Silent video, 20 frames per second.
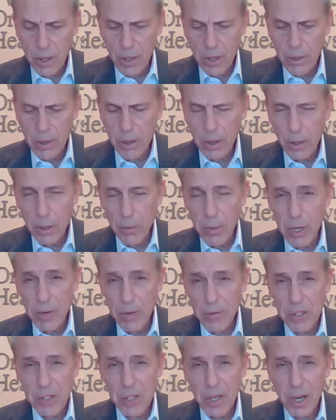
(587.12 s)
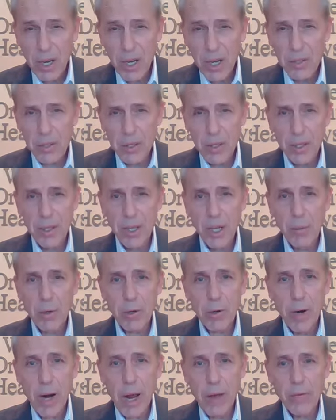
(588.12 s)
A little bit of a change in the
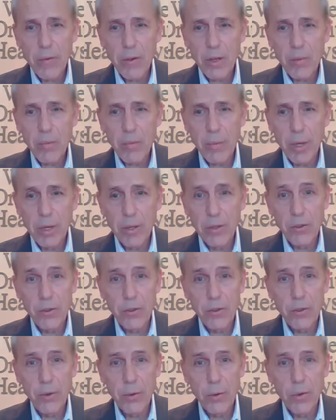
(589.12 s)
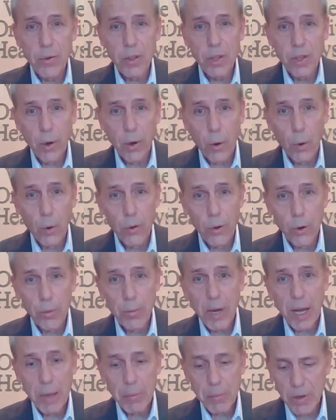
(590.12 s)
demographic, but to the older
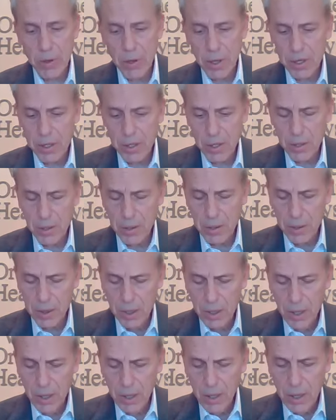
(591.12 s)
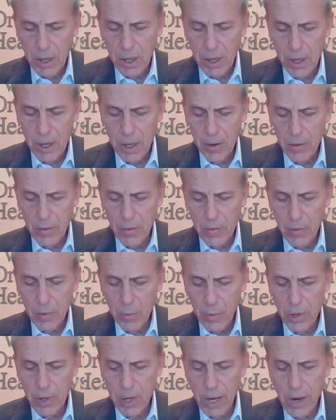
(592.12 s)
population.
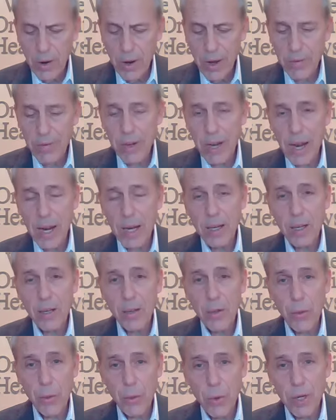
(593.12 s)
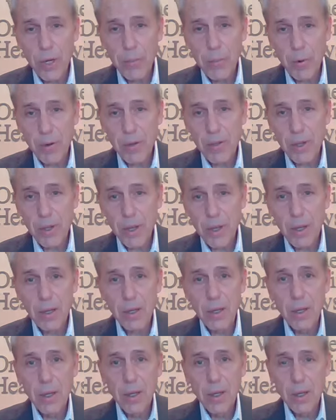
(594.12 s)
We now have 93%
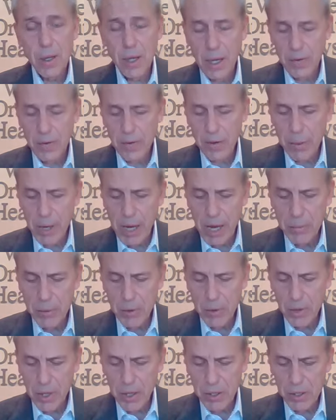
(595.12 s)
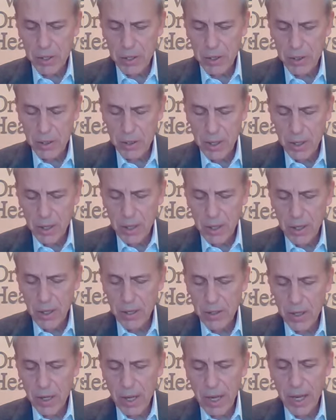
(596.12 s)
of the population
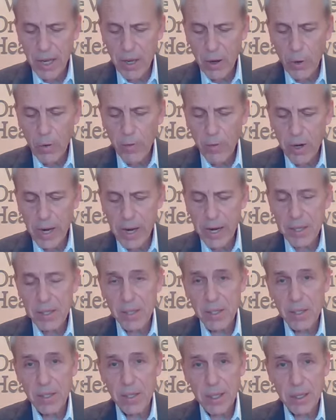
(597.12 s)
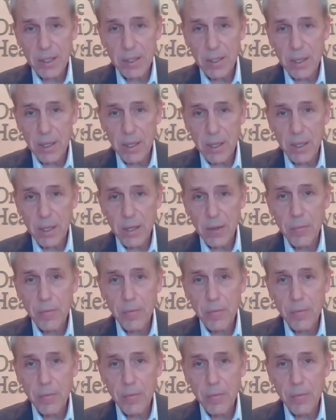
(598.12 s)
is over age 60,